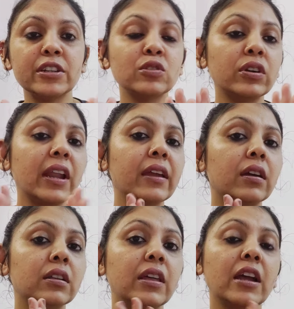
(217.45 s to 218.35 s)
It's not like
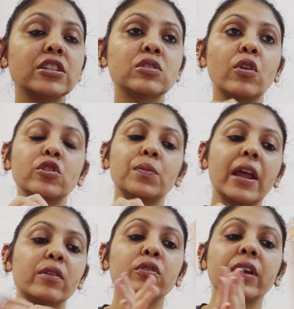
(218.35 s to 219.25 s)
they are just going to be
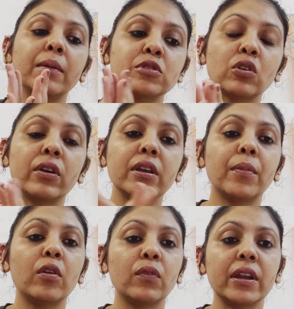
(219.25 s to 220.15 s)
like, okay, I'm sorry
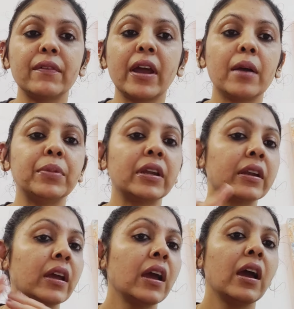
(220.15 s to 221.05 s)
about whatever happened
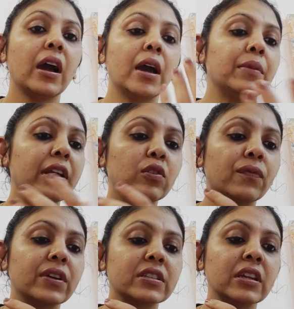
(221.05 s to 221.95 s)
and I am ready to
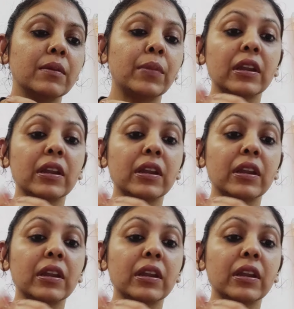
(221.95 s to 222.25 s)
fix it.